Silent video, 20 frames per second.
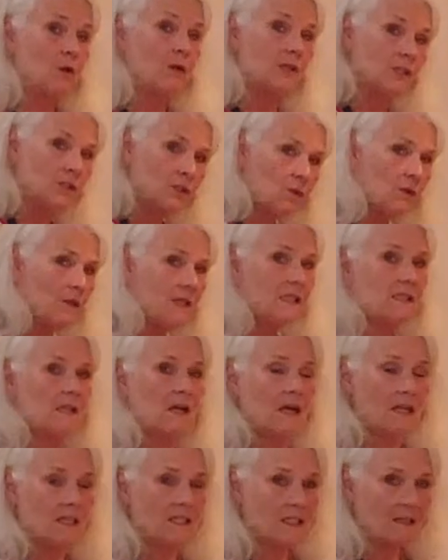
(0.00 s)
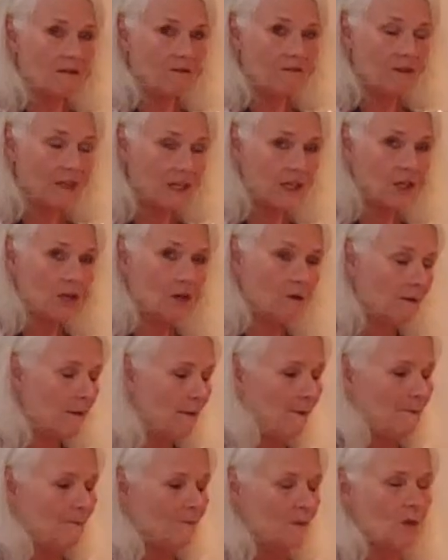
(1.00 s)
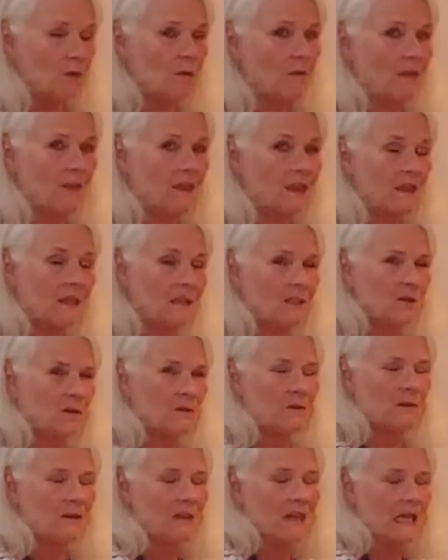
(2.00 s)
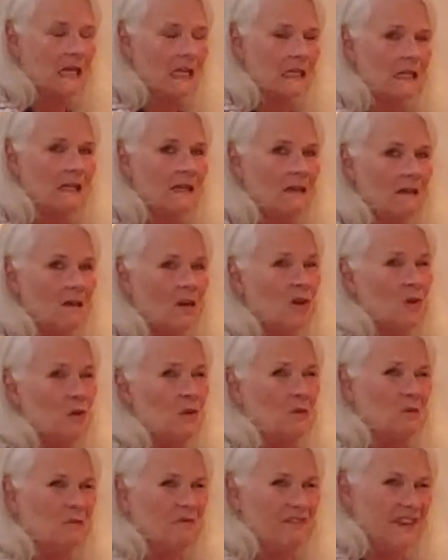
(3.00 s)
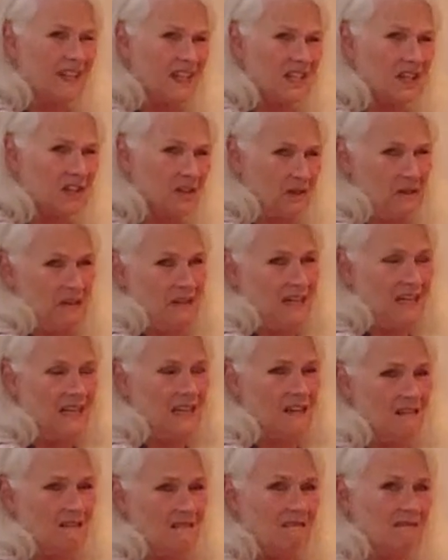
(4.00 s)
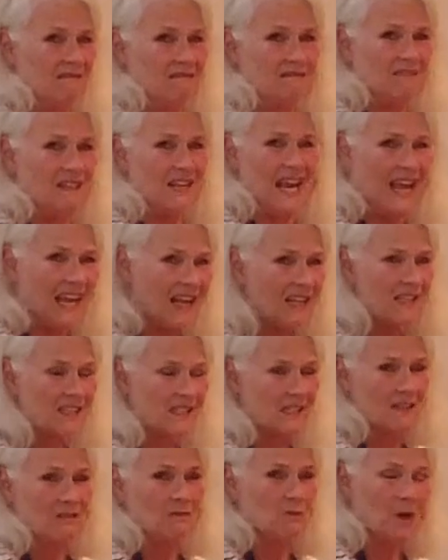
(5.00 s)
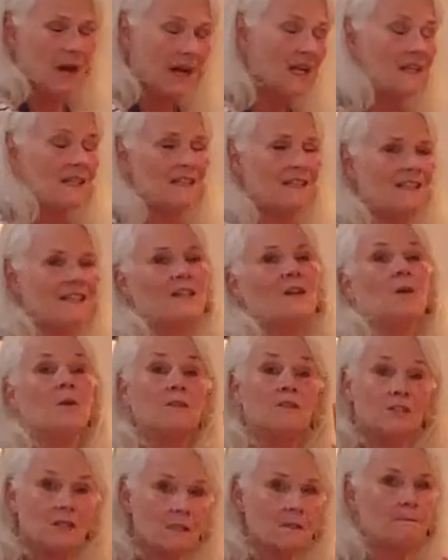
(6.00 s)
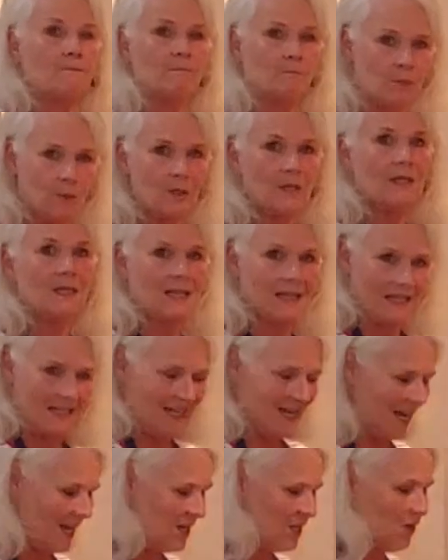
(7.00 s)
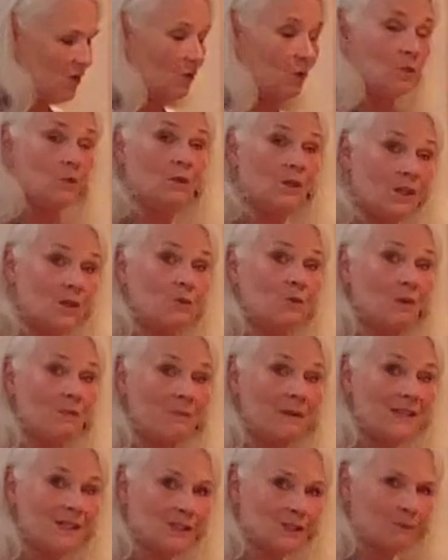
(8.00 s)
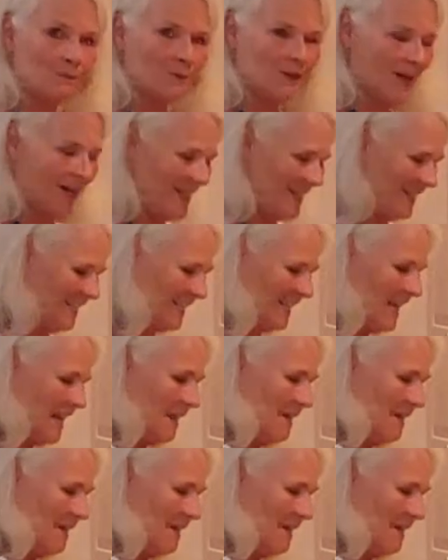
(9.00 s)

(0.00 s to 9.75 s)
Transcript: where it's soy sauce and vinegar, don't think, oh, vinegar in eggs and rice. You know, just put it in, and you will be surprised